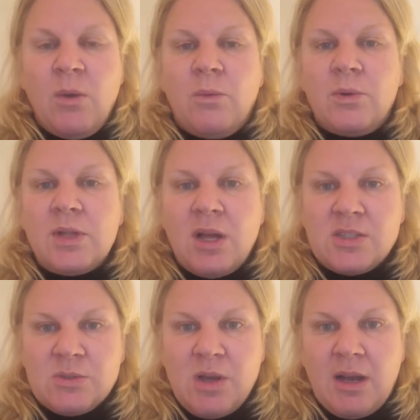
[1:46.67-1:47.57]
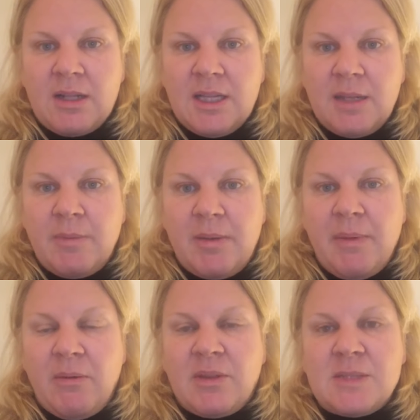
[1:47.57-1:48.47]
We'll also talk a little bit
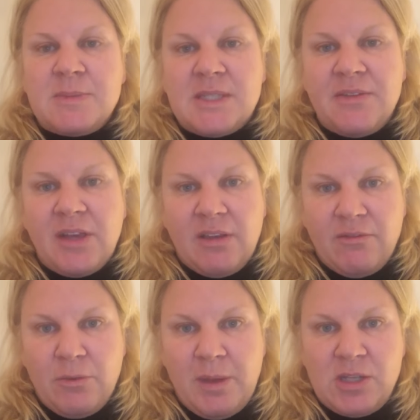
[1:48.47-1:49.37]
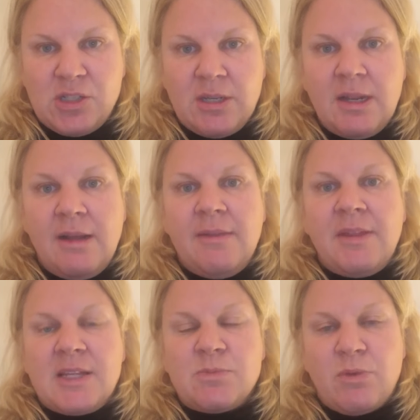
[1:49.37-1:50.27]
about the specific information
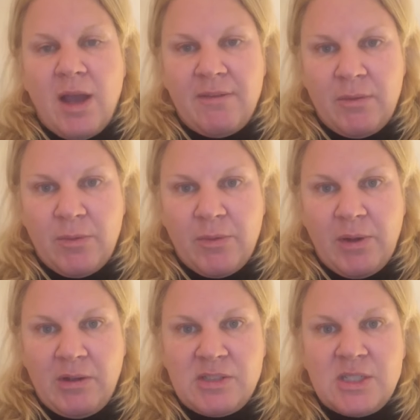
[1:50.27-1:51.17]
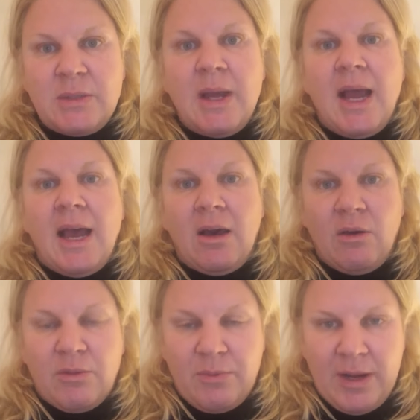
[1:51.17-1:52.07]
that's private with regards to
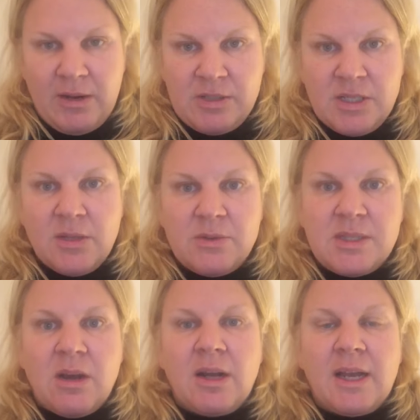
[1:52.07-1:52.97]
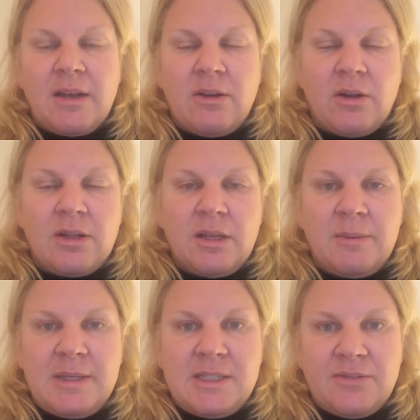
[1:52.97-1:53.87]
health records, and those, again, are a little
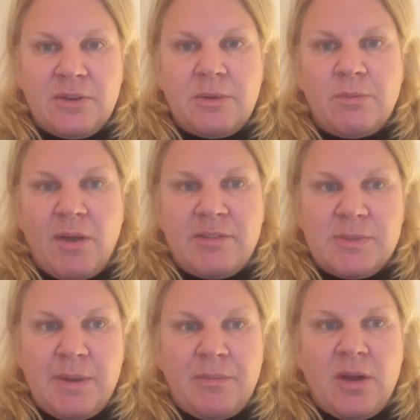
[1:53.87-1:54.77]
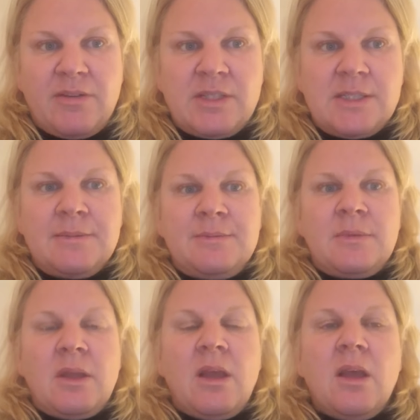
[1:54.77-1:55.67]
bit different province by province.
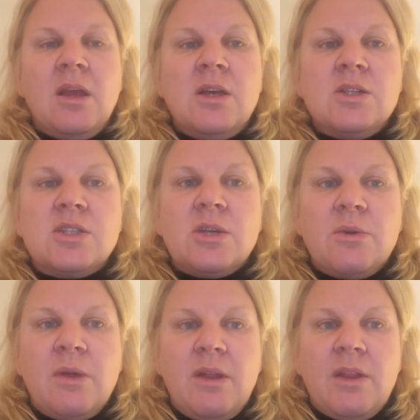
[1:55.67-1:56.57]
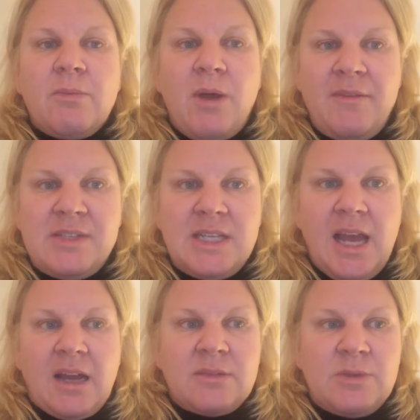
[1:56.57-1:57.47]
So the Privacy
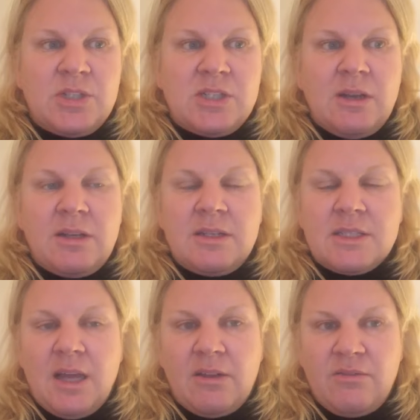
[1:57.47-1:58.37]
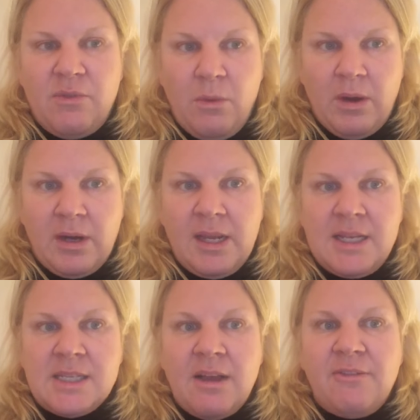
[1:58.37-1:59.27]
Act, which is on slide 4,
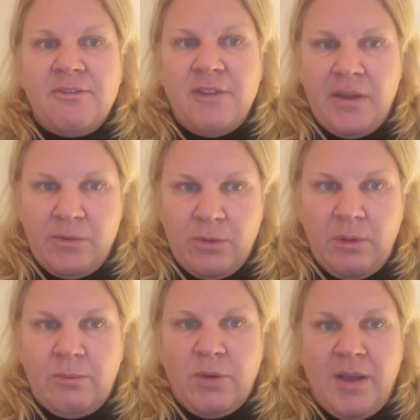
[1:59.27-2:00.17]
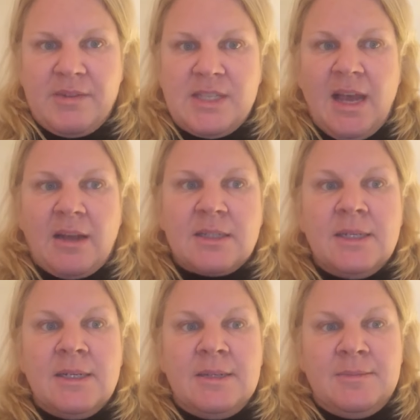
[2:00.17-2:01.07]
is a federal privacy act,
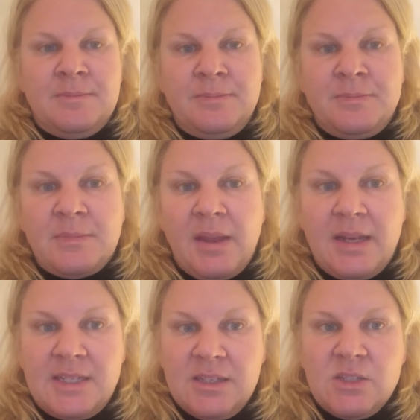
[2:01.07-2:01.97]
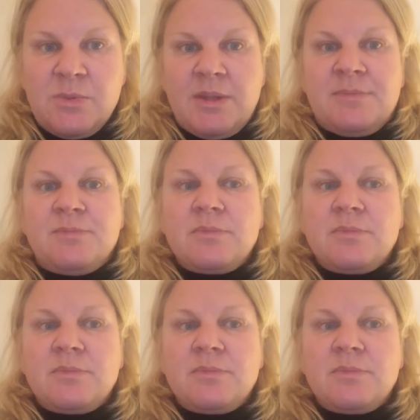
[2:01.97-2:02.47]
and it deals with